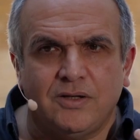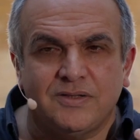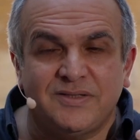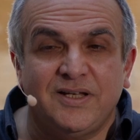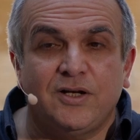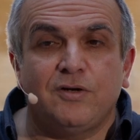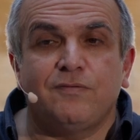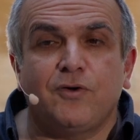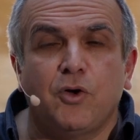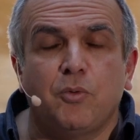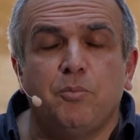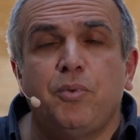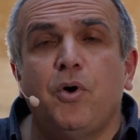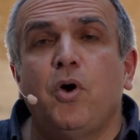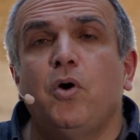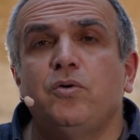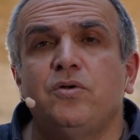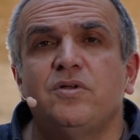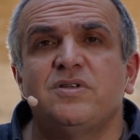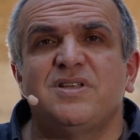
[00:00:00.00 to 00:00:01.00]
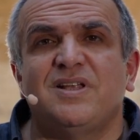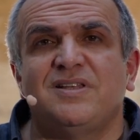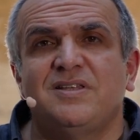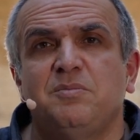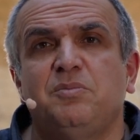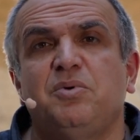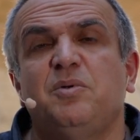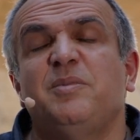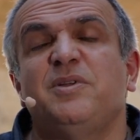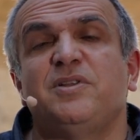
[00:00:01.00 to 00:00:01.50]
set of components that
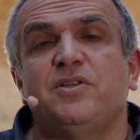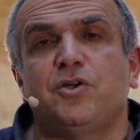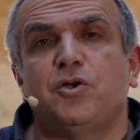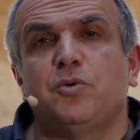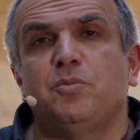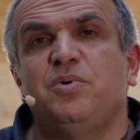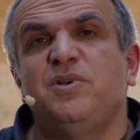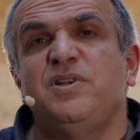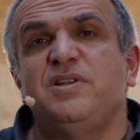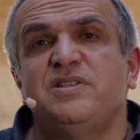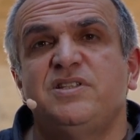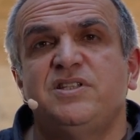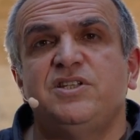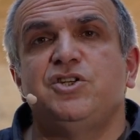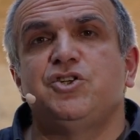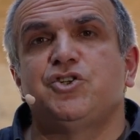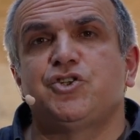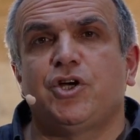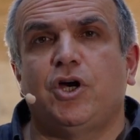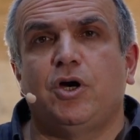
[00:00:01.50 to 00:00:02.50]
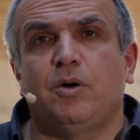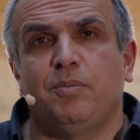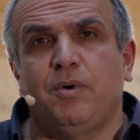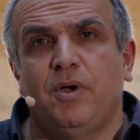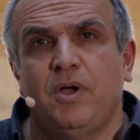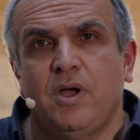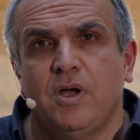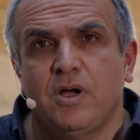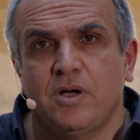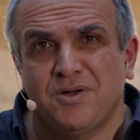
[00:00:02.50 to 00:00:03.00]
implement a complete C#
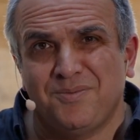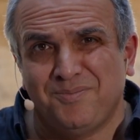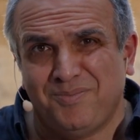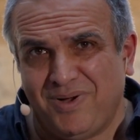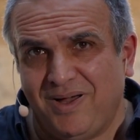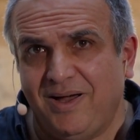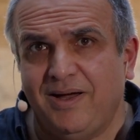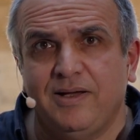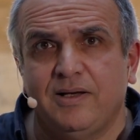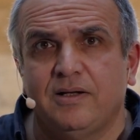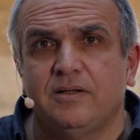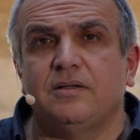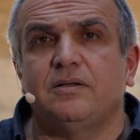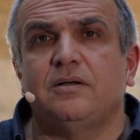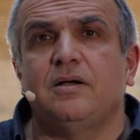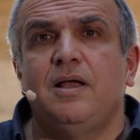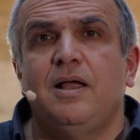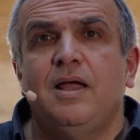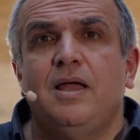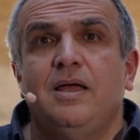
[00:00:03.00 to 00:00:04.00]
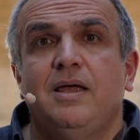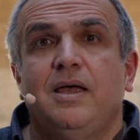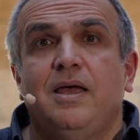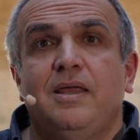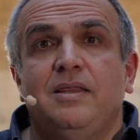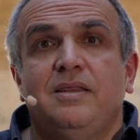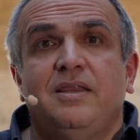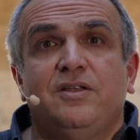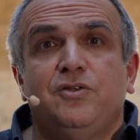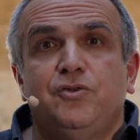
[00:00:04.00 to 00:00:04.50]
compiler,
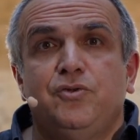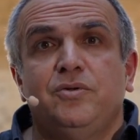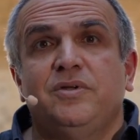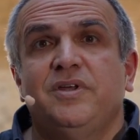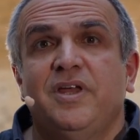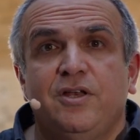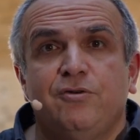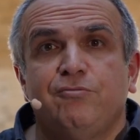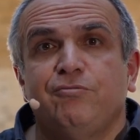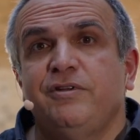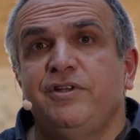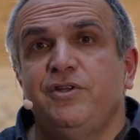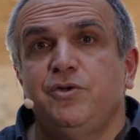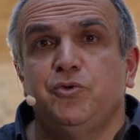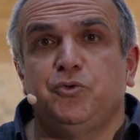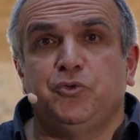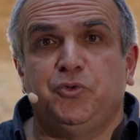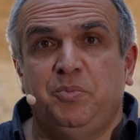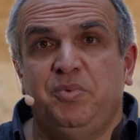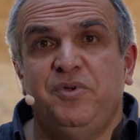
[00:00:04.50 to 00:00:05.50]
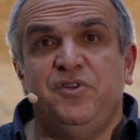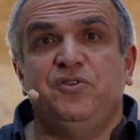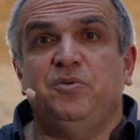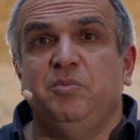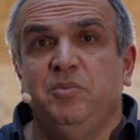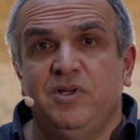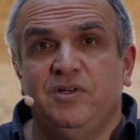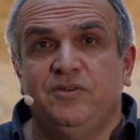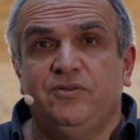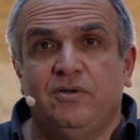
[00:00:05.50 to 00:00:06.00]
and that you can reuse
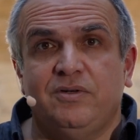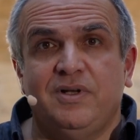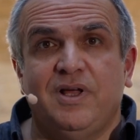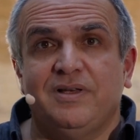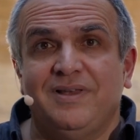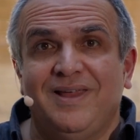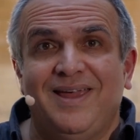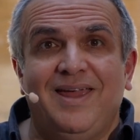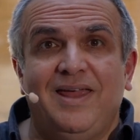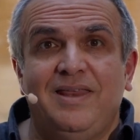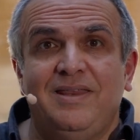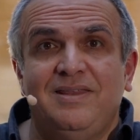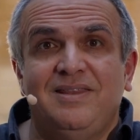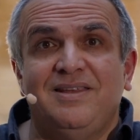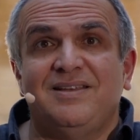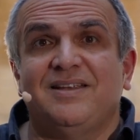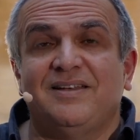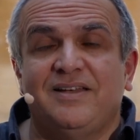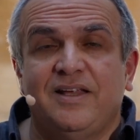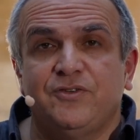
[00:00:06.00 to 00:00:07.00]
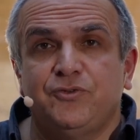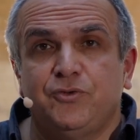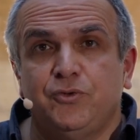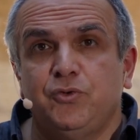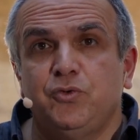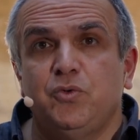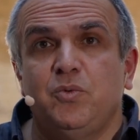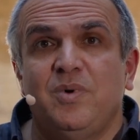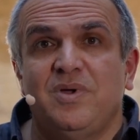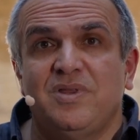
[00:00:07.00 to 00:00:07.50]
piecemeal, so that anything that has to
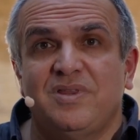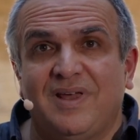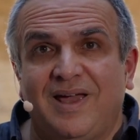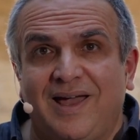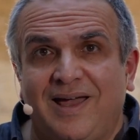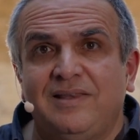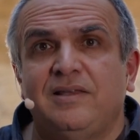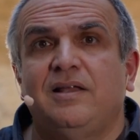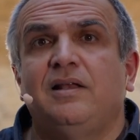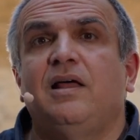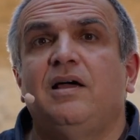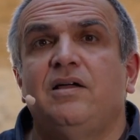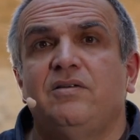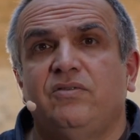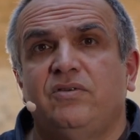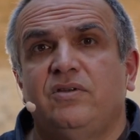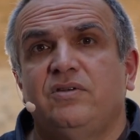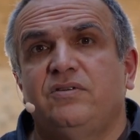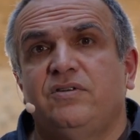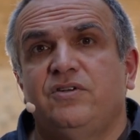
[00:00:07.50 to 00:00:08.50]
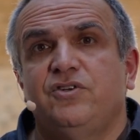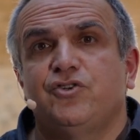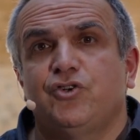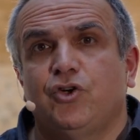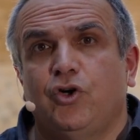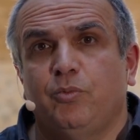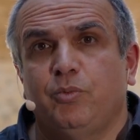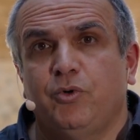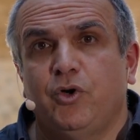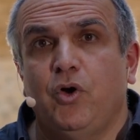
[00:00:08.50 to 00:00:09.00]
do with analyzing C#
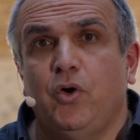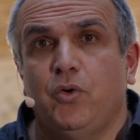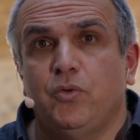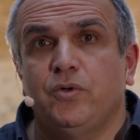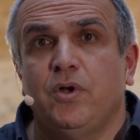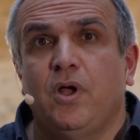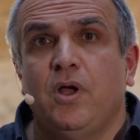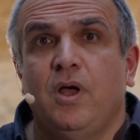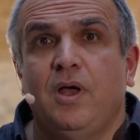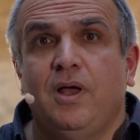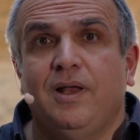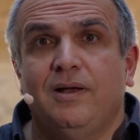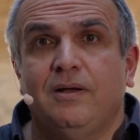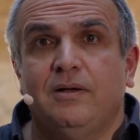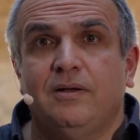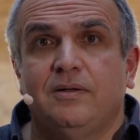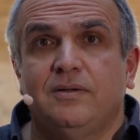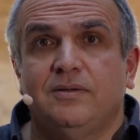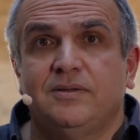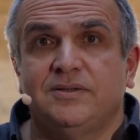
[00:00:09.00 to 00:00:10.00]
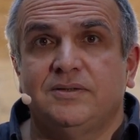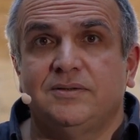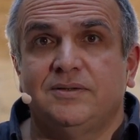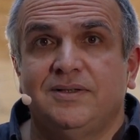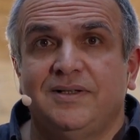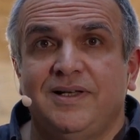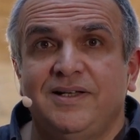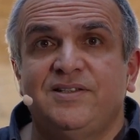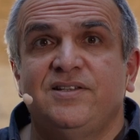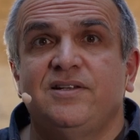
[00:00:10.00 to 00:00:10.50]
code,
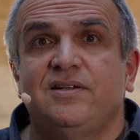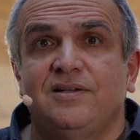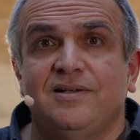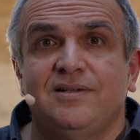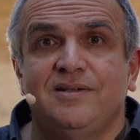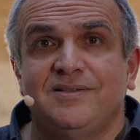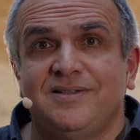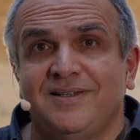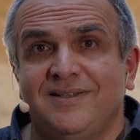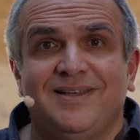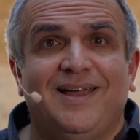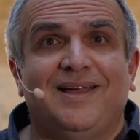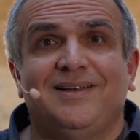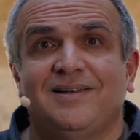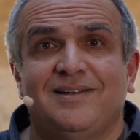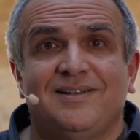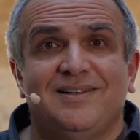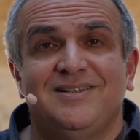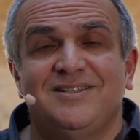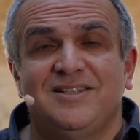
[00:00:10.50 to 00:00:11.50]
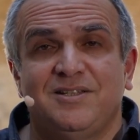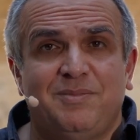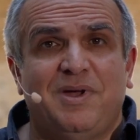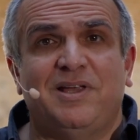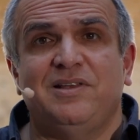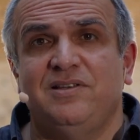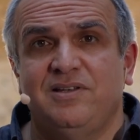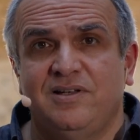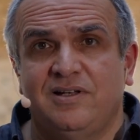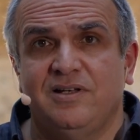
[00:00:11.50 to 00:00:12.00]
lexically, syntactically,
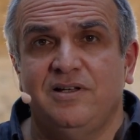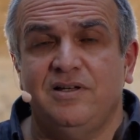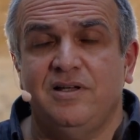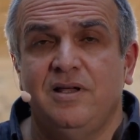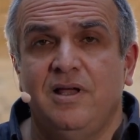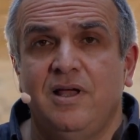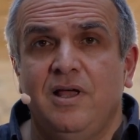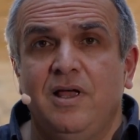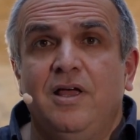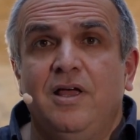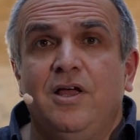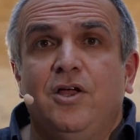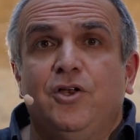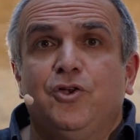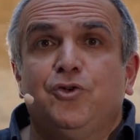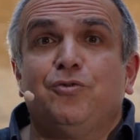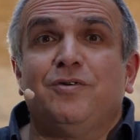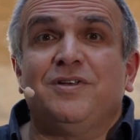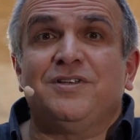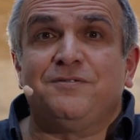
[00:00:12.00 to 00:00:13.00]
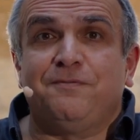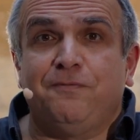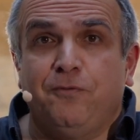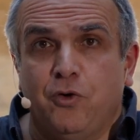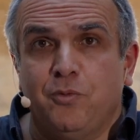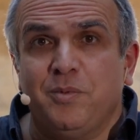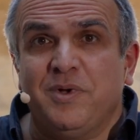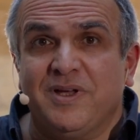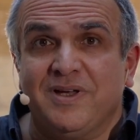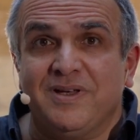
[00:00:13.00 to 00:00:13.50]
semantically,
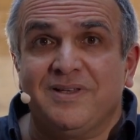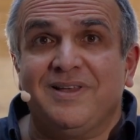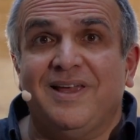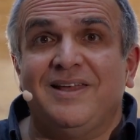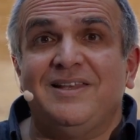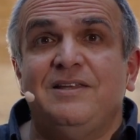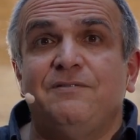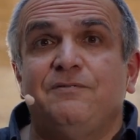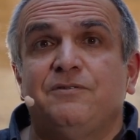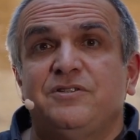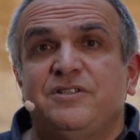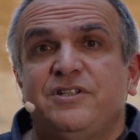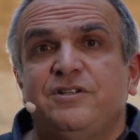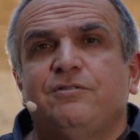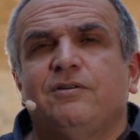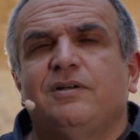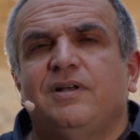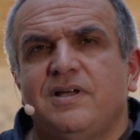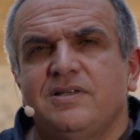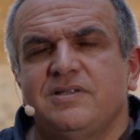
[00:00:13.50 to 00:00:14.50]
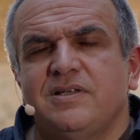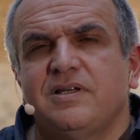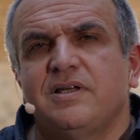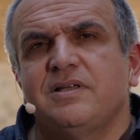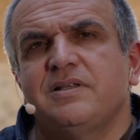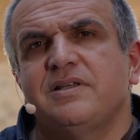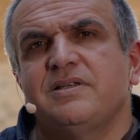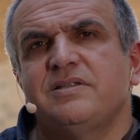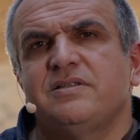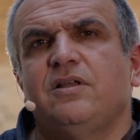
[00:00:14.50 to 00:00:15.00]
transforming it, and even serializing
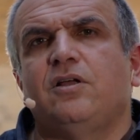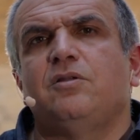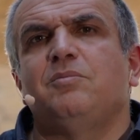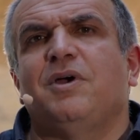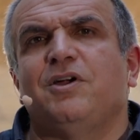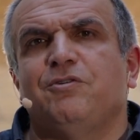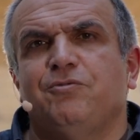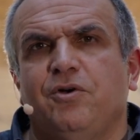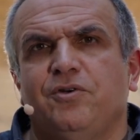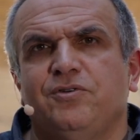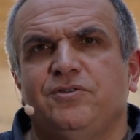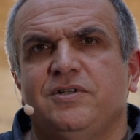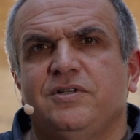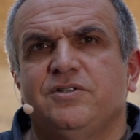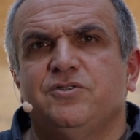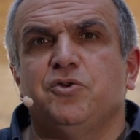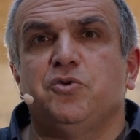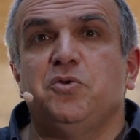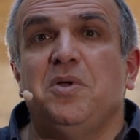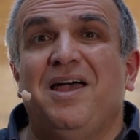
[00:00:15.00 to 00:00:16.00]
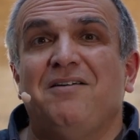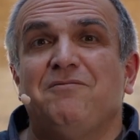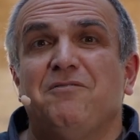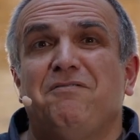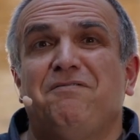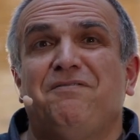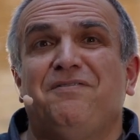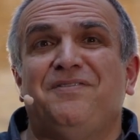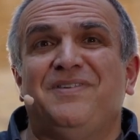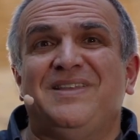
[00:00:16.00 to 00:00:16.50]
it, is done by Roslyn. So you have a
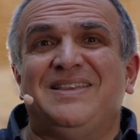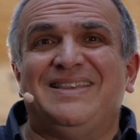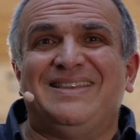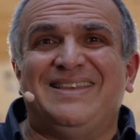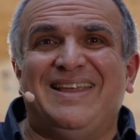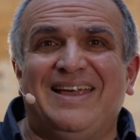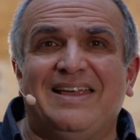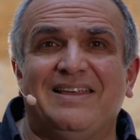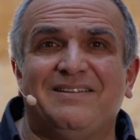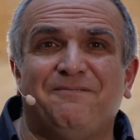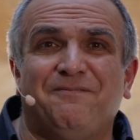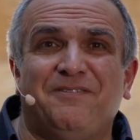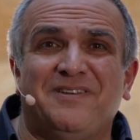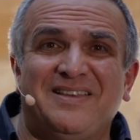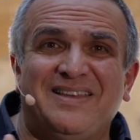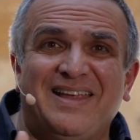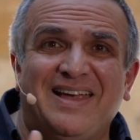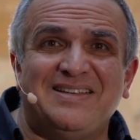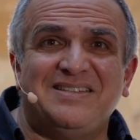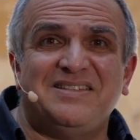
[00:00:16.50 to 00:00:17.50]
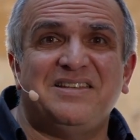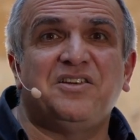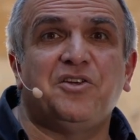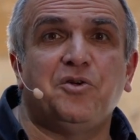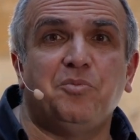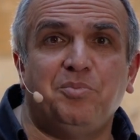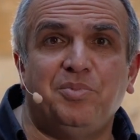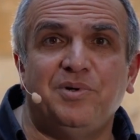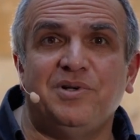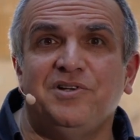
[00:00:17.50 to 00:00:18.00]
fantastic
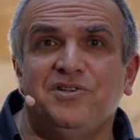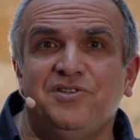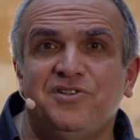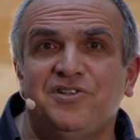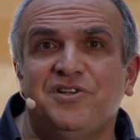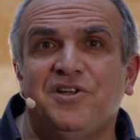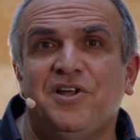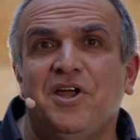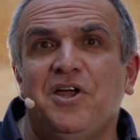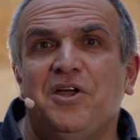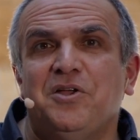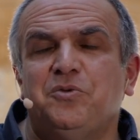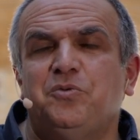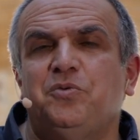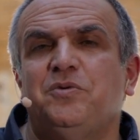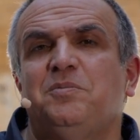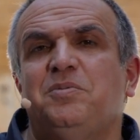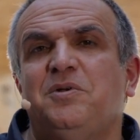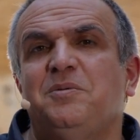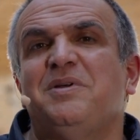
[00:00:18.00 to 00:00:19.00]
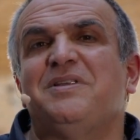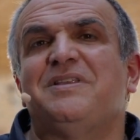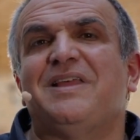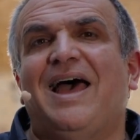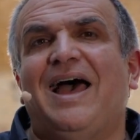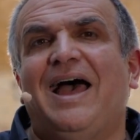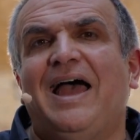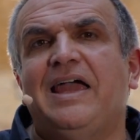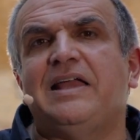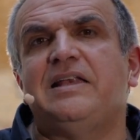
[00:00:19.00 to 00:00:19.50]
ability to implement
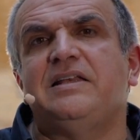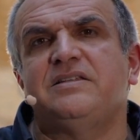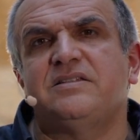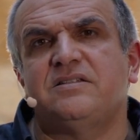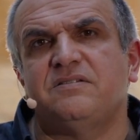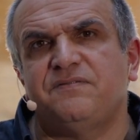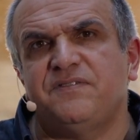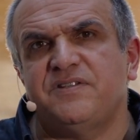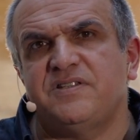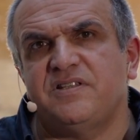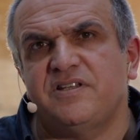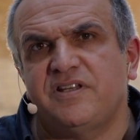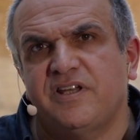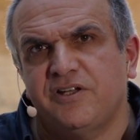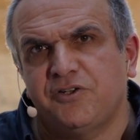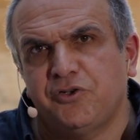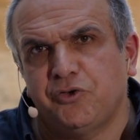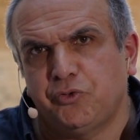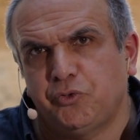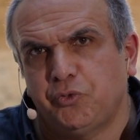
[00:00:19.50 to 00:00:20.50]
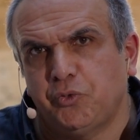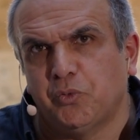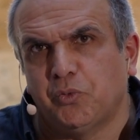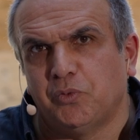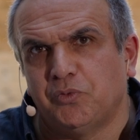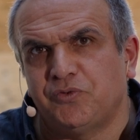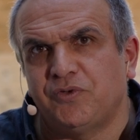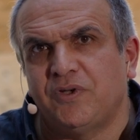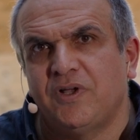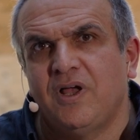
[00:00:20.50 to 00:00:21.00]
highly sophisticated
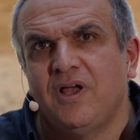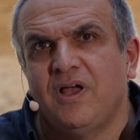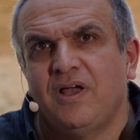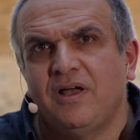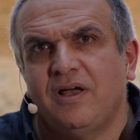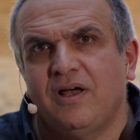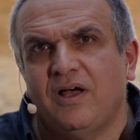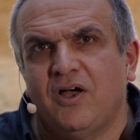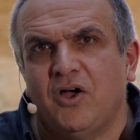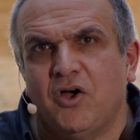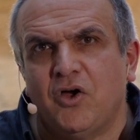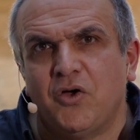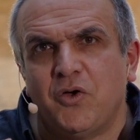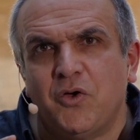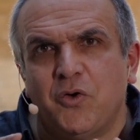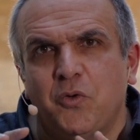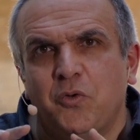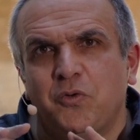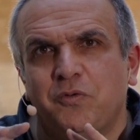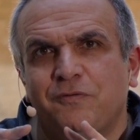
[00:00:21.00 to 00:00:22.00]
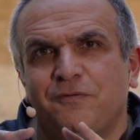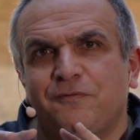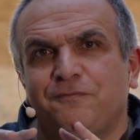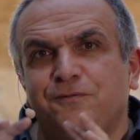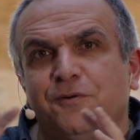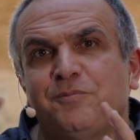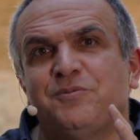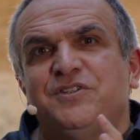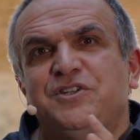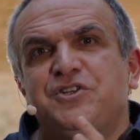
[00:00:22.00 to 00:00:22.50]
tools
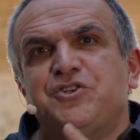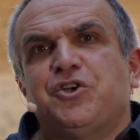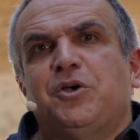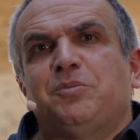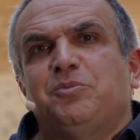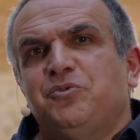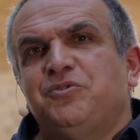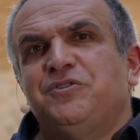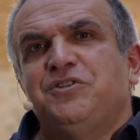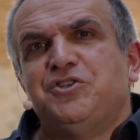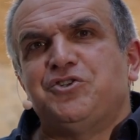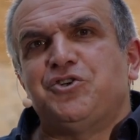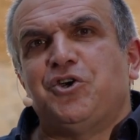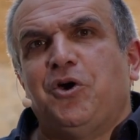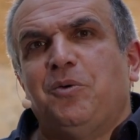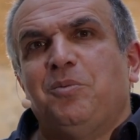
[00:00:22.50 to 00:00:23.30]
from C# to C#,